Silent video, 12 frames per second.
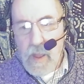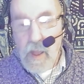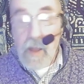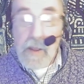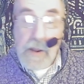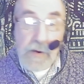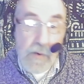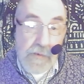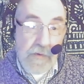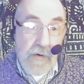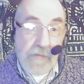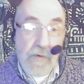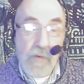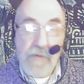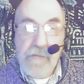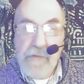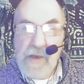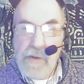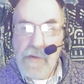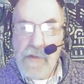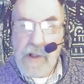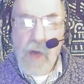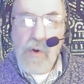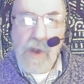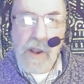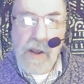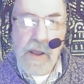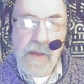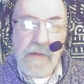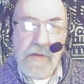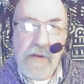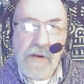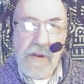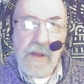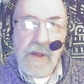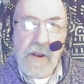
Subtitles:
It also, of course, fills loneliness, and